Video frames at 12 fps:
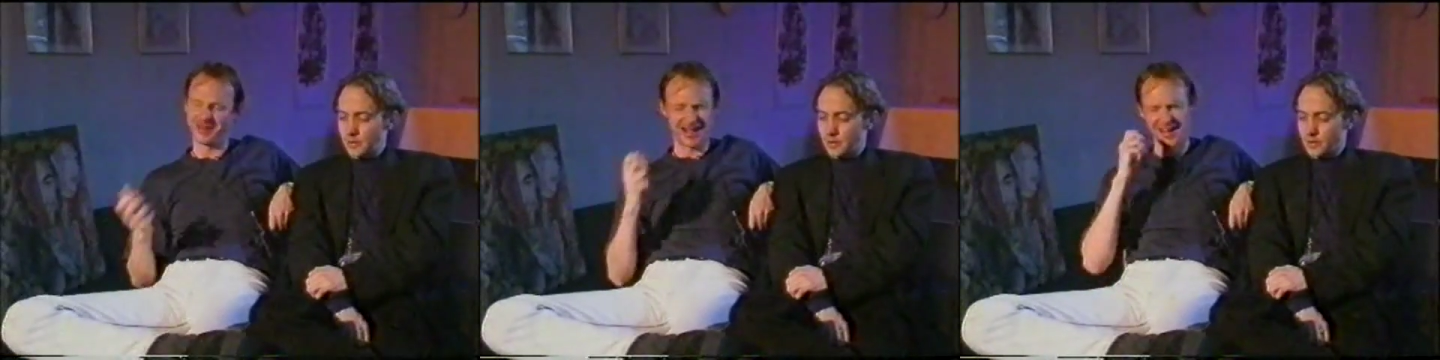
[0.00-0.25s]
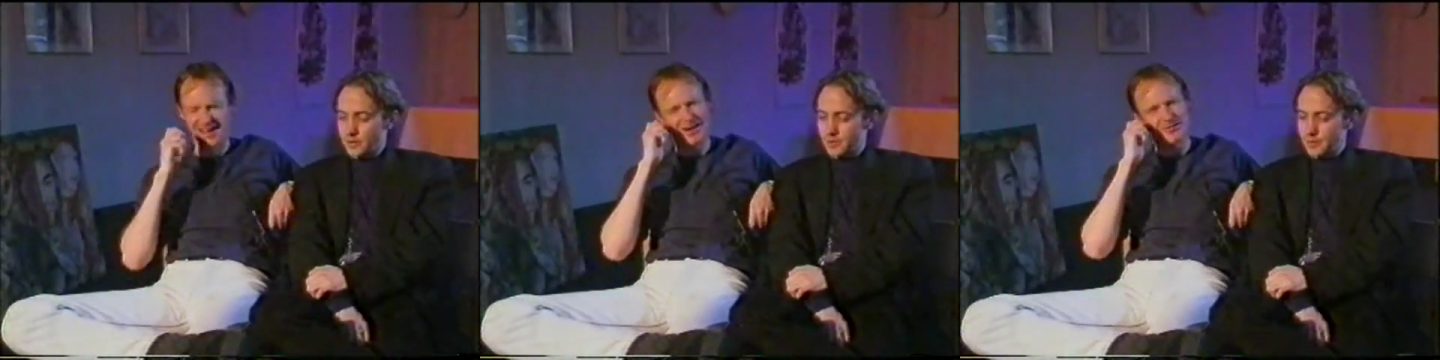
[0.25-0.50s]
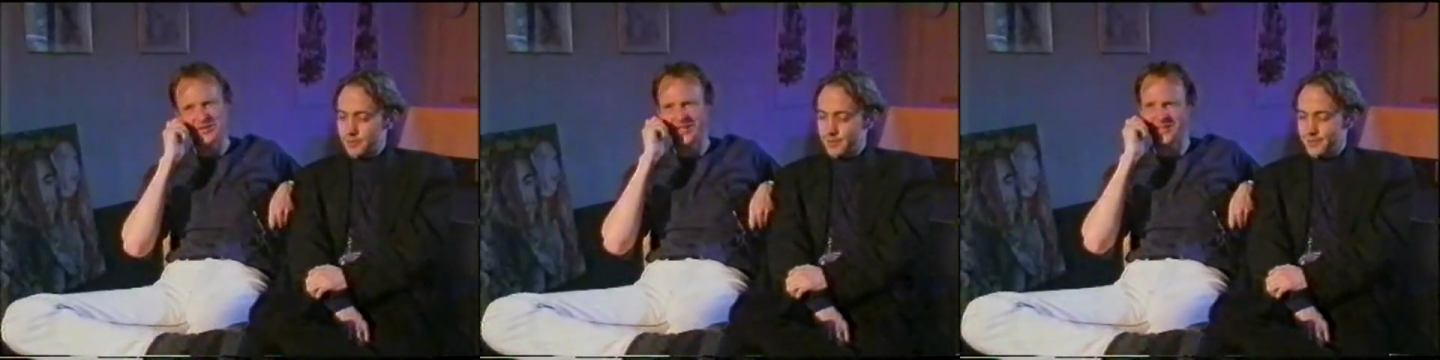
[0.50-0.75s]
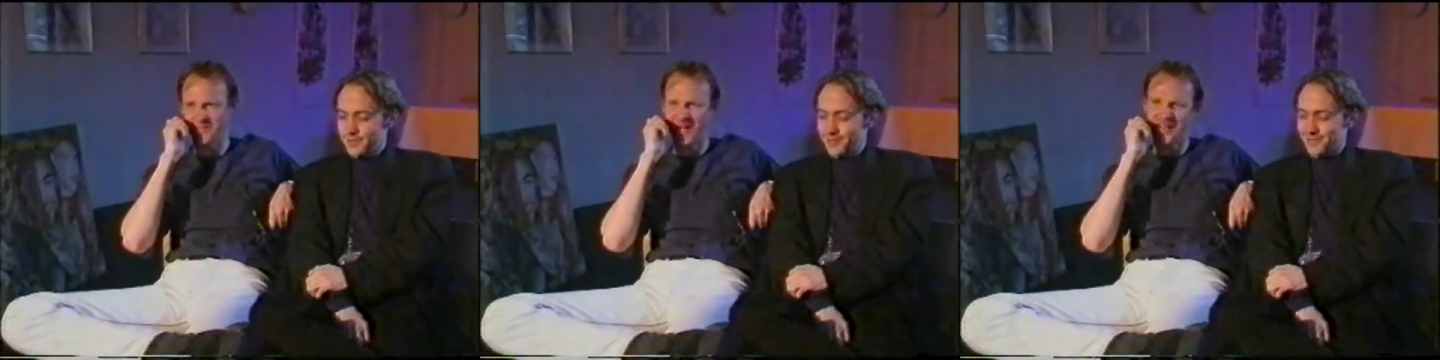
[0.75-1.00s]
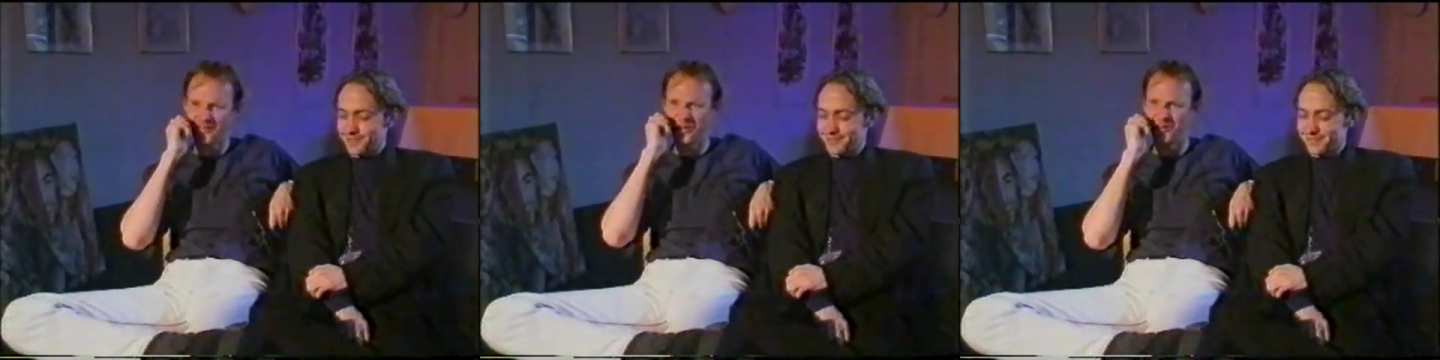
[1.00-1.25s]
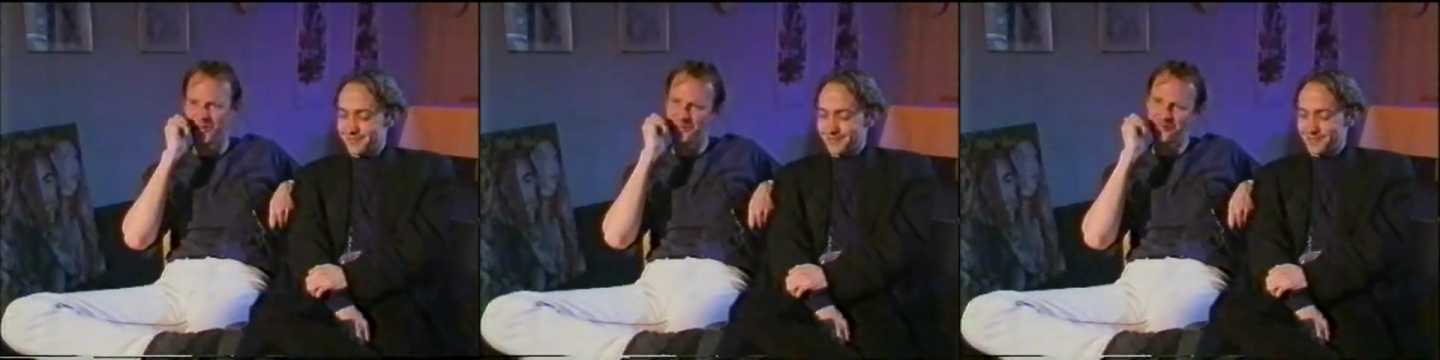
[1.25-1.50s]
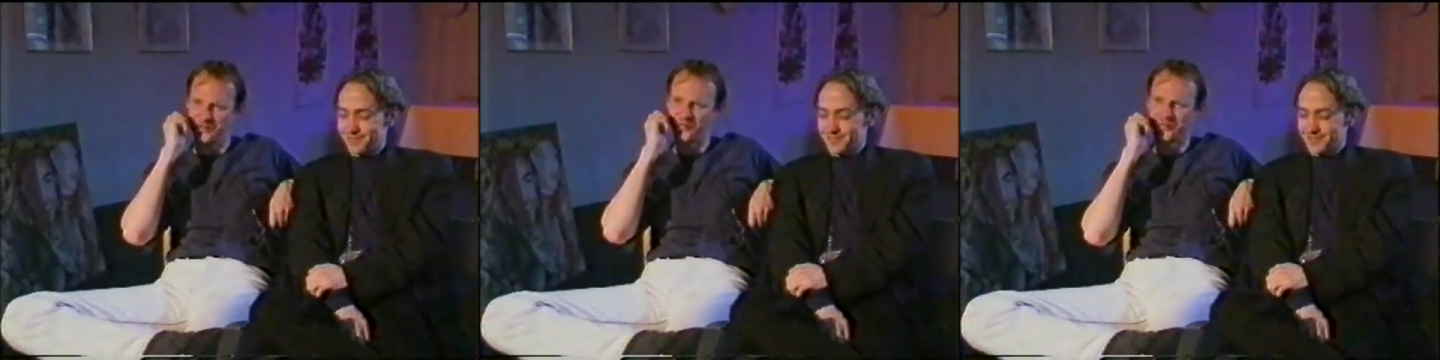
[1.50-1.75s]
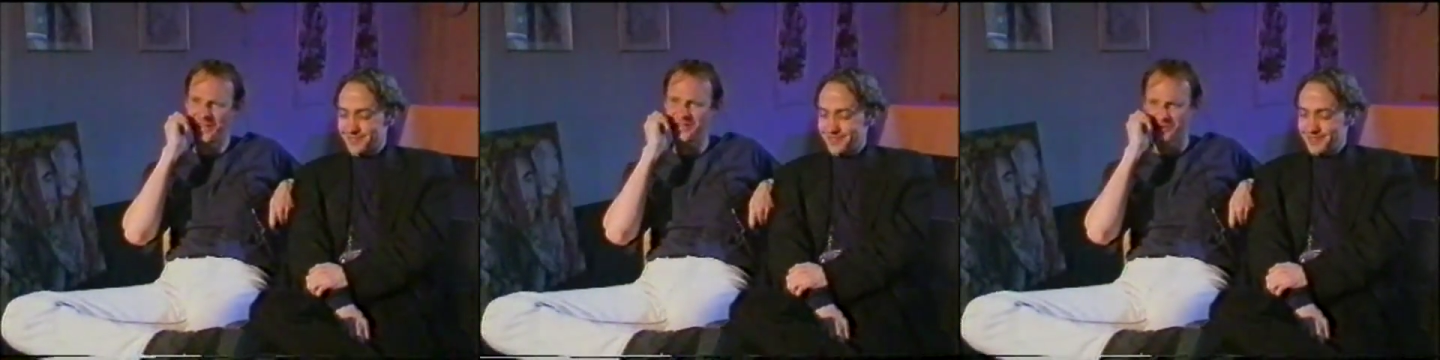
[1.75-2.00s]
Speaker 1: be like, hi, how's things back there in good
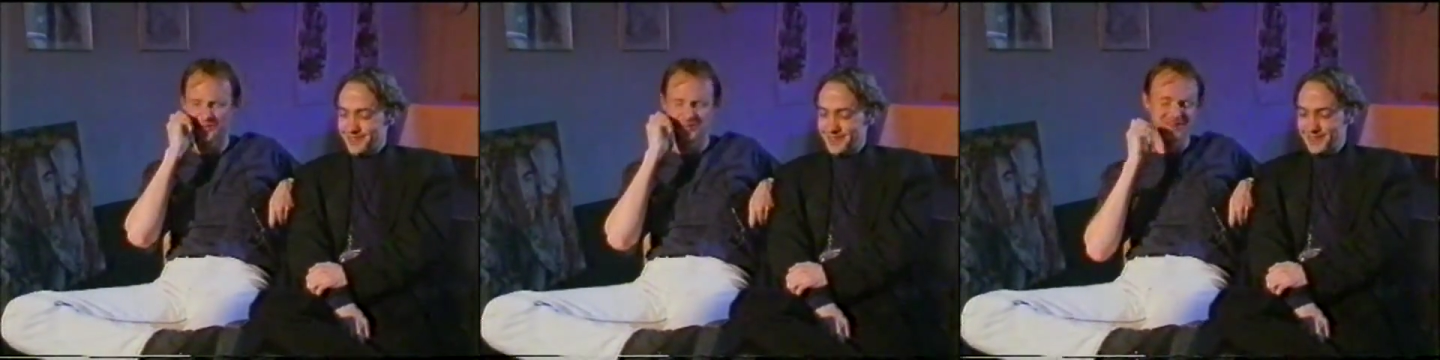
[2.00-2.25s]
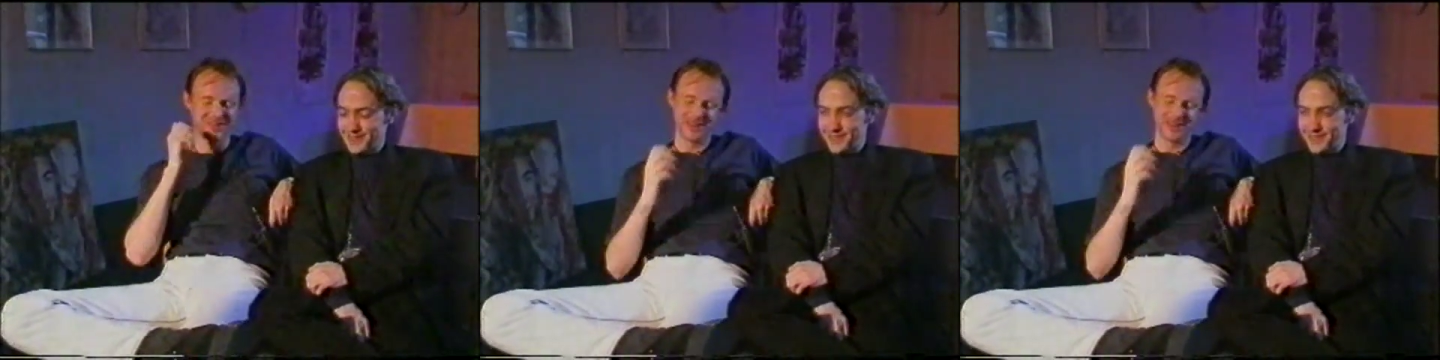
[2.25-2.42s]
old Glasgow?